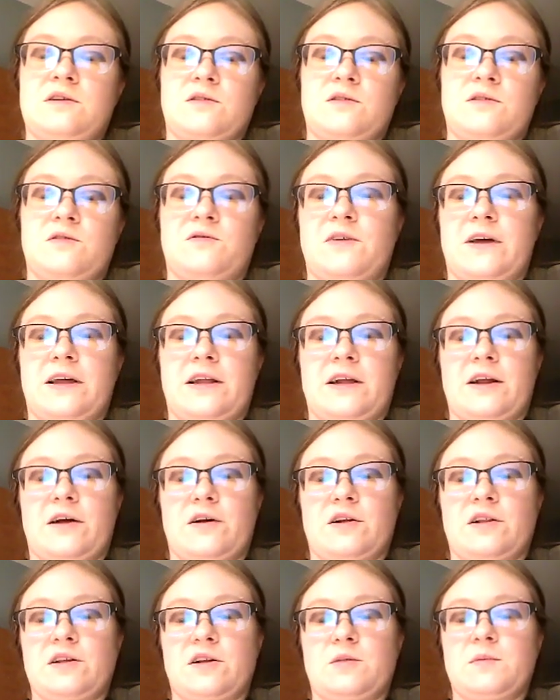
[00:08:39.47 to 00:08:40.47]
I'm going to fan it
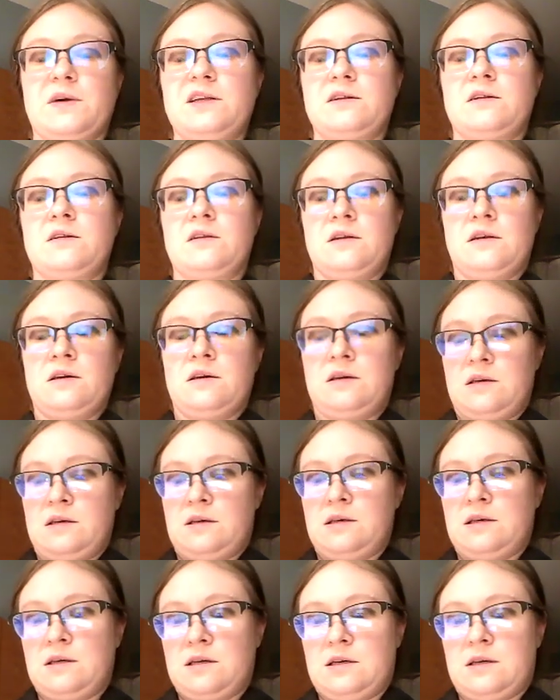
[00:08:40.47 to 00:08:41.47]
out a little bit,
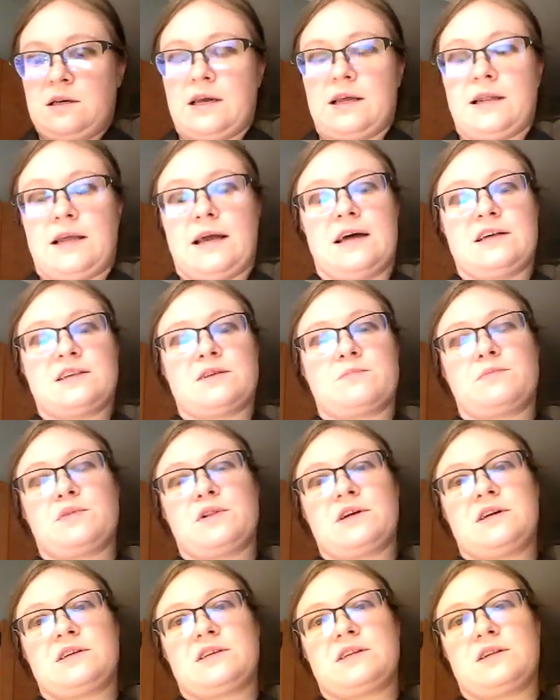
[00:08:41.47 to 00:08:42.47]
and has a
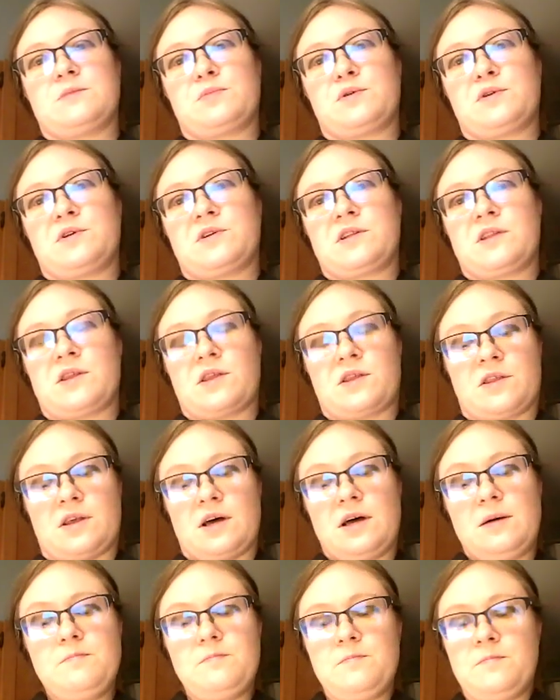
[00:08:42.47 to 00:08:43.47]
place to put the
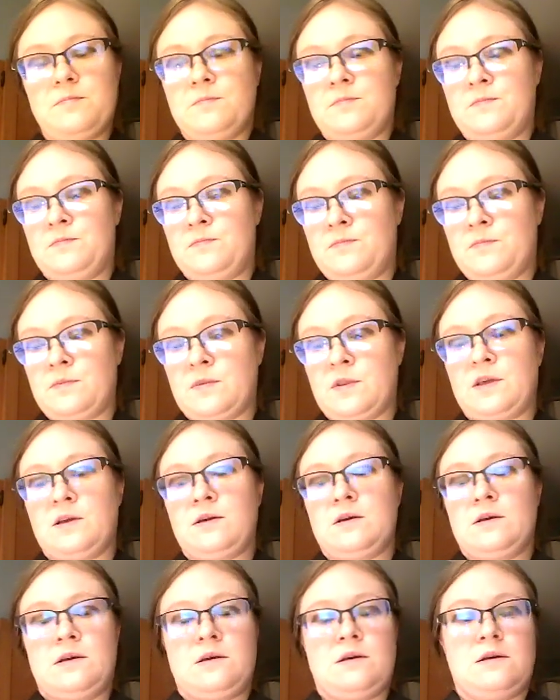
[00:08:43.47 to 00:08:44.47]
thumb,
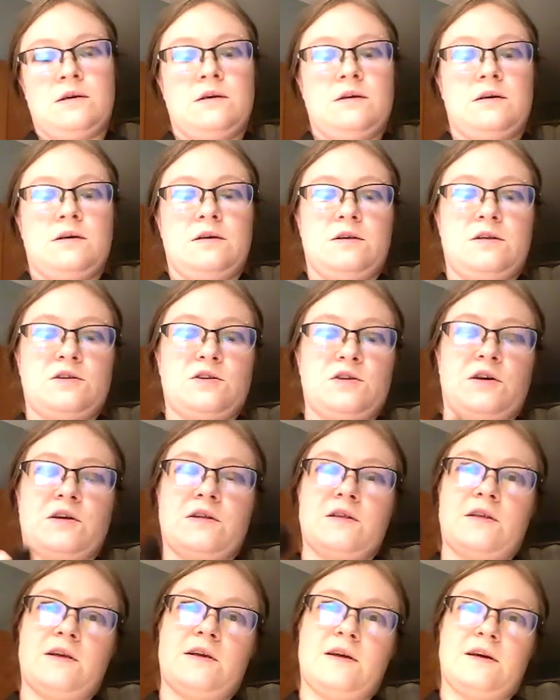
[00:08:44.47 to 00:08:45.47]
so
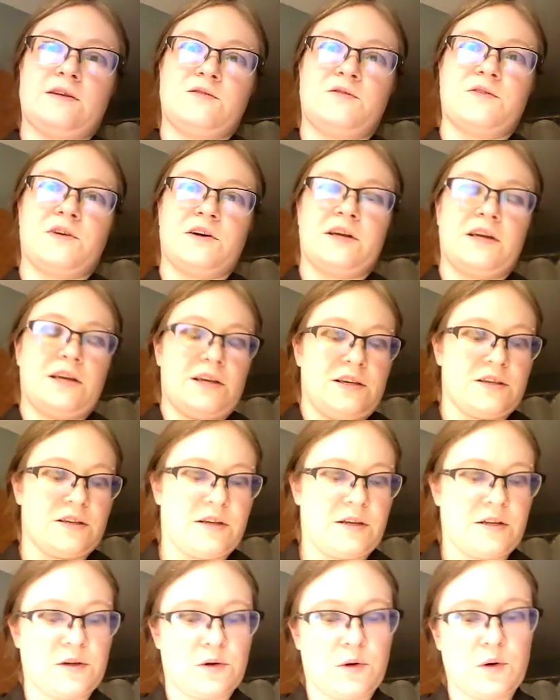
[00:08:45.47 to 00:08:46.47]
it's very
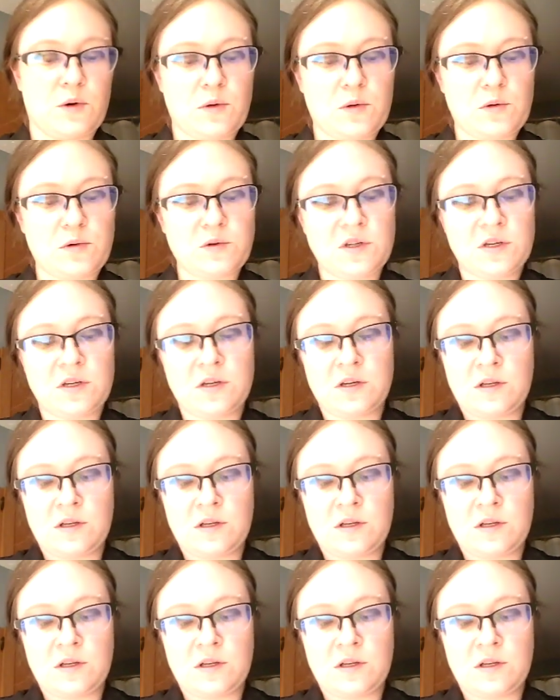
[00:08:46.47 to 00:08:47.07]
easy to hold.